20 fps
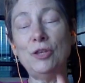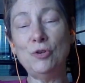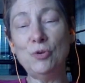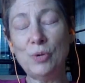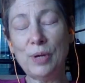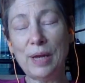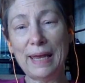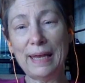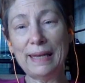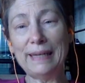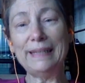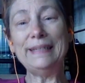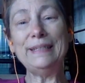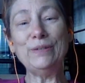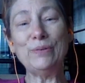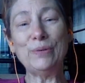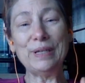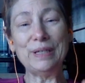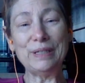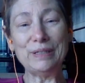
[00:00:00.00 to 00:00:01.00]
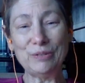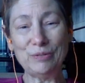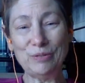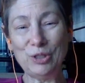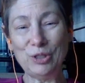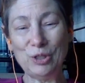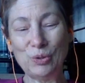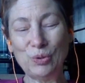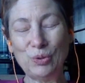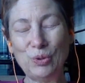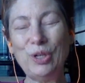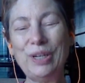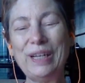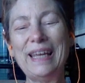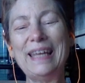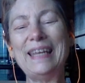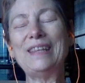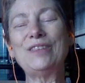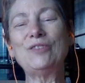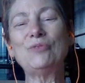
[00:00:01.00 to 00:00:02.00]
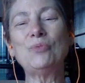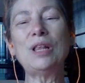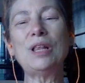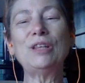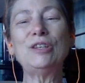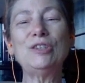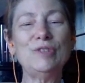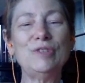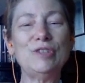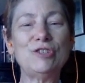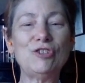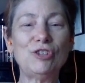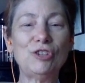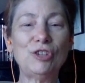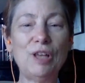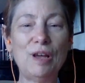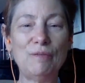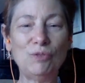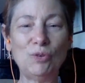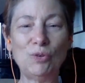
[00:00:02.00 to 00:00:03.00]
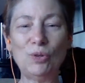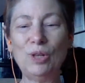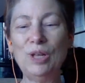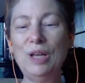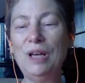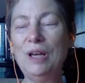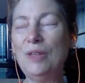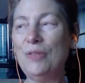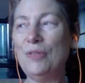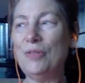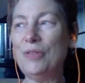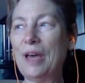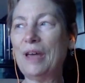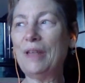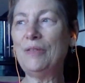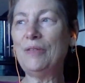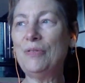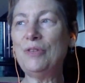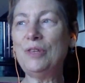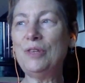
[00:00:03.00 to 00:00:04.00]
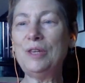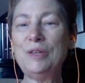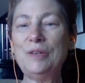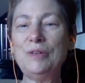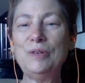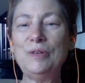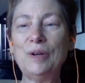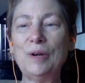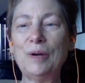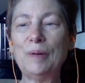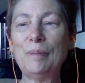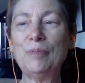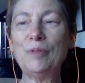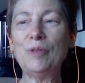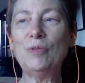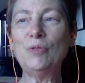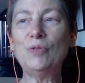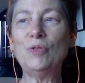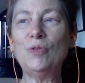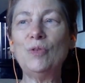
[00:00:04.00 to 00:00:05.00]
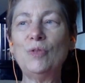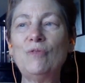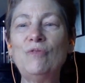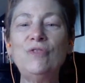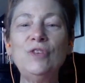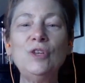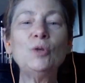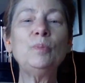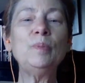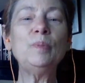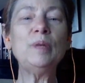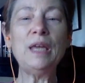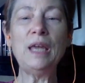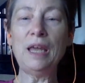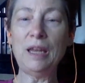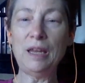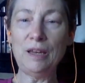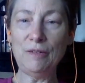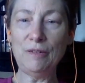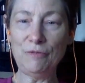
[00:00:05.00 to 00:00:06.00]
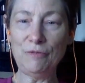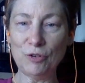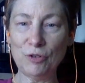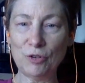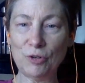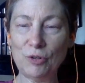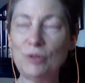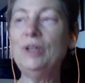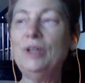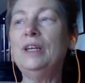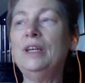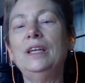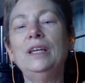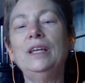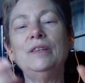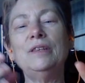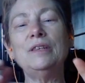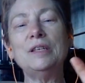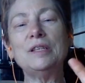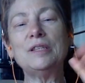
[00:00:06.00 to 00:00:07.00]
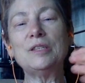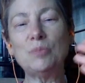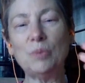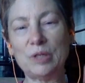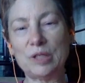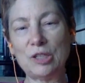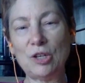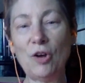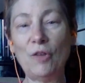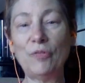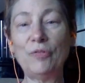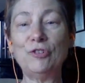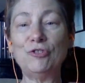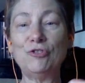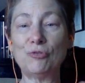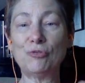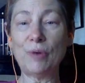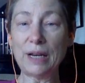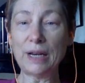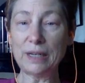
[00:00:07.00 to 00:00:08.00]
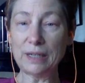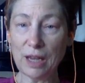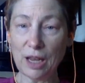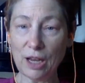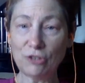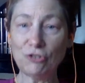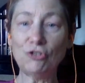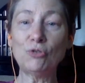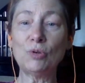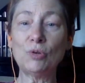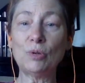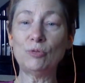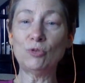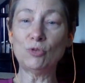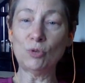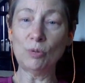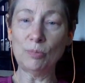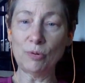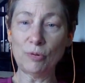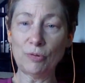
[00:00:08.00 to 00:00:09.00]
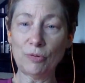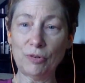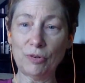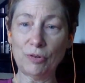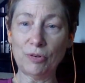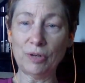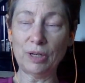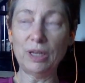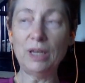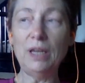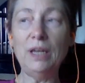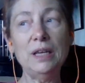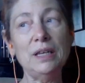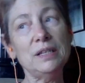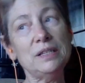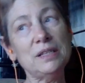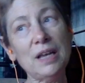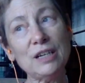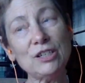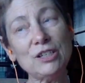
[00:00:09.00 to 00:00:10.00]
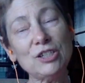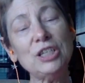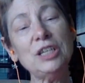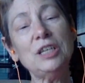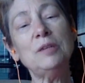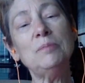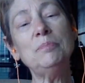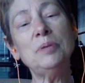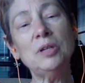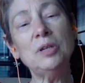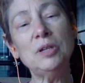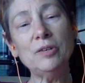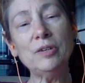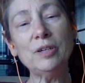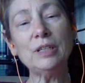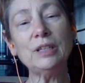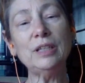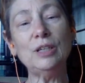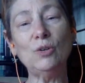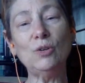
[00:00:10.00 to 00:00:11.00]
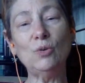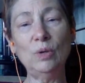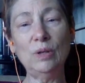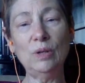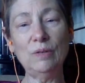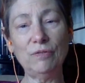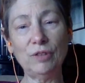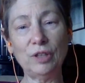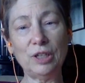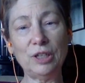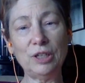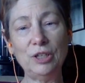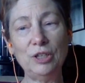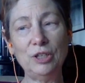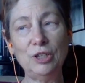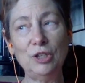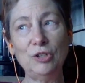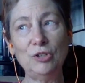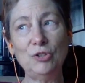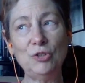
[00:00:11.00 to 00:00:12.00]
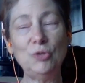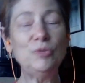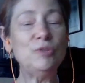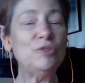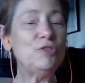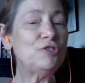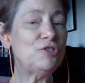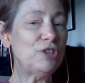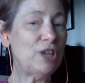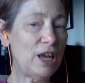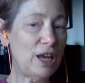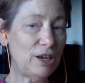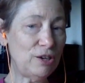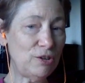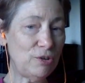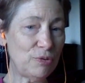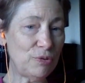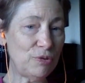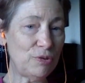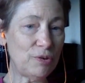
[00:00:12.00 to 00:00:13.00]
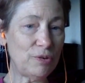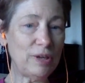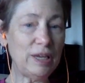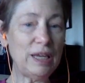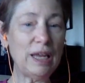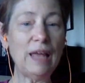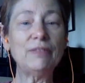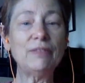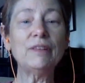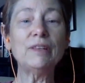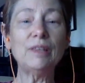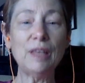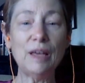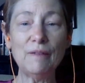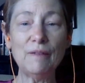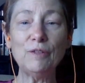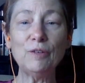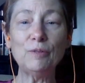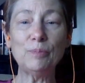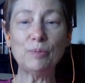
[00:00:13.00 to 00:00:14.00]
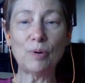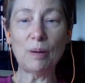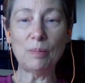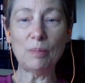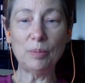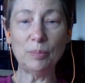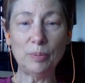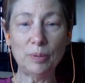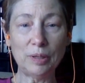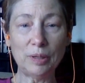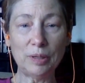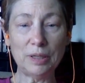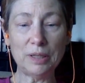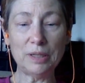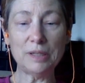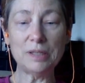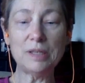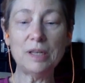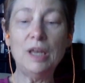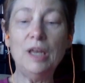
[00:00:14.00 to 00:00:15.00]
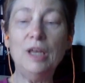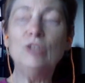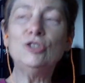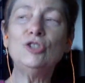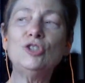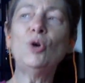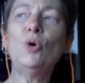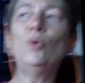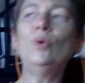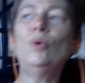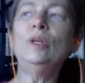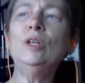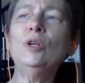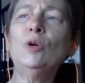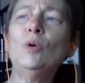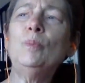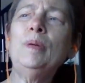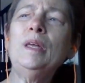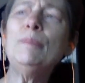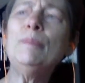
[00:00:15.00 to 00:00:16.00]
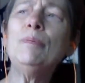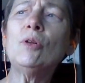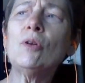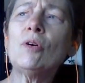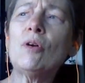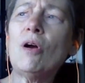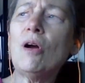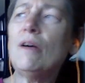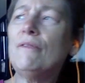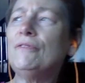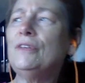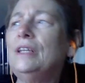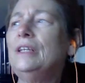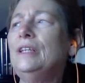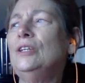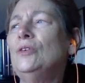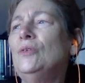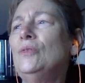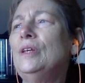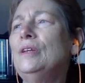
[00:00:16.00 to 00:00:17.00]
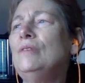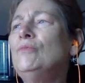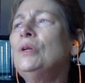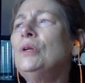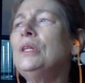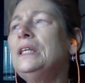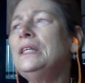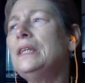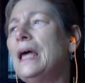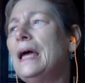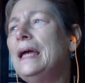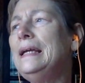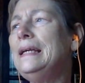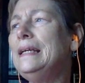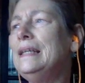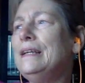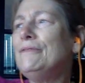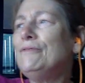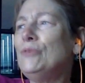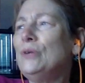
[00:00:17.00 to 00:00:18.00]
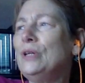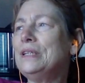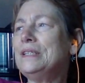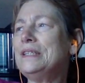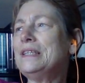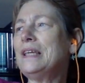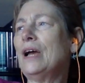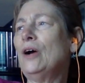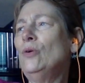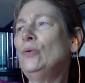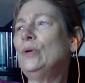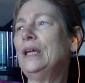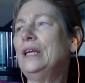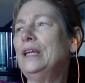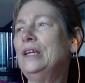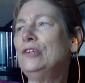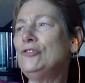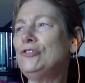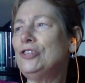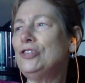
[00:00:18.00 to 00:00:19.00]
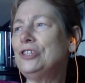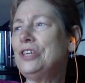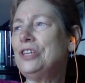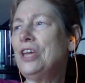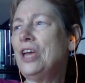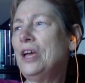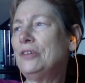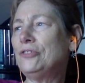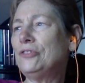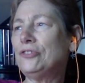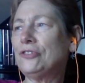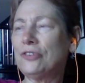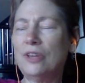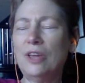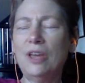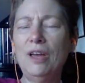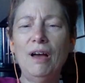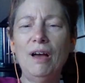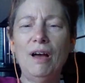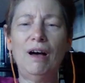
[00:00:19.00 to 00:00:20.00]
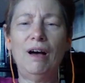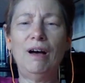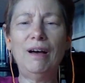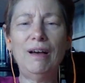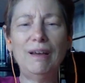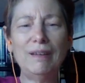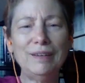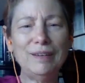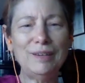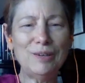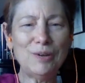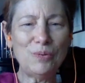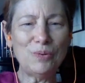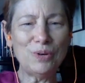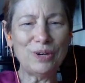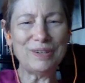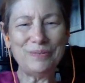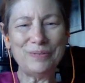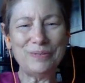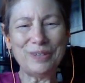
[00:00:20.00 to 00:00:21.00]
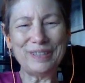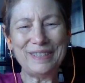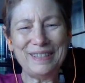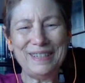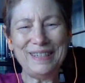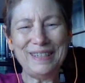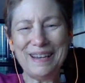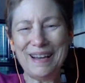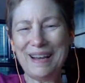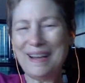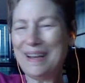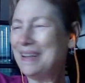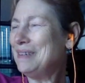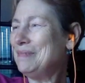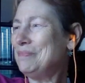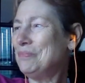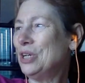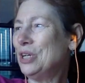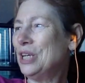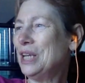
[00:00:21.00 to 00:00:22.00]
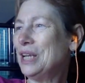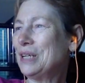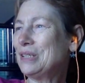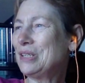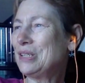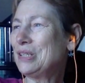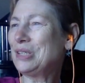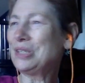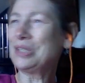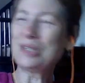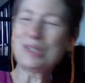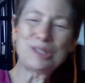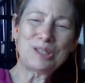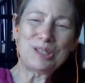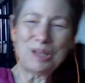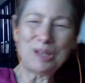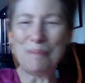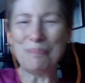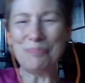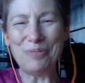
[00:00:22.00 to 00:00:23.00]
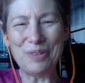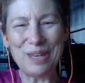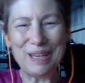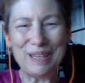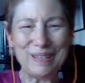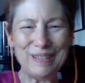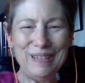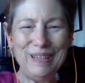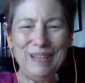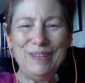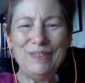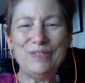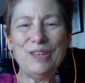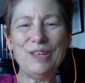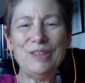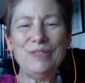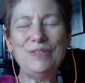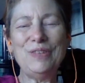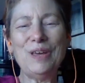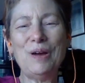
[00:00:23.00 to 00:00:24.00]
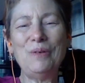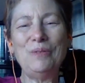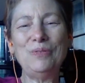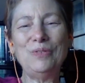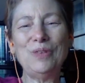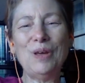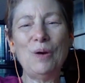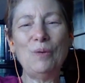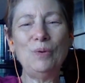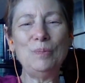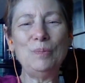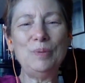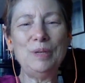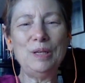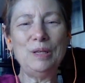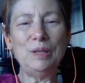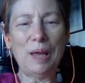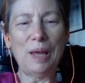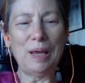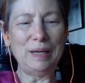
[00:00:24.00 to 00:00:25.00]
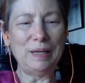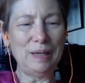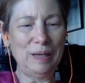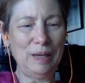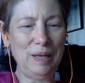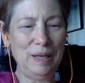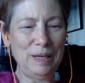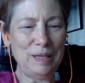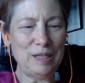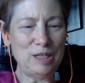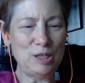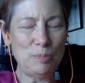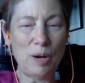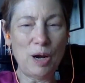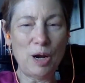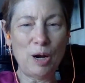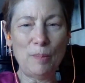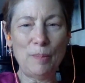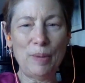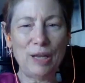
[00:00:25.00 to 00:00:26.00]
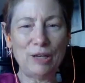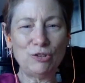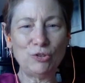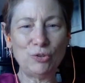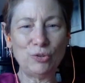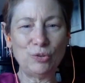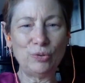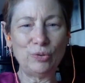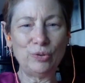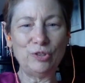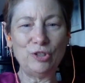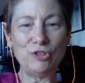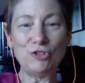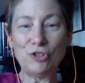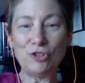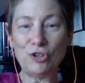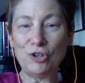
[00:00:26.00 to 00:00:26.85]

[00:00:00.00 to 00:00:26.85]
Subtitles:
you can look at the relativistic level, that the field behavior in this what's called the direct action or absorber theory is actually empirically equivalent to the standard theory at the level of probabilities. So, people are often, they'd really like it if we could say, okay, here's a test, where TI predicts something that would be like an experimental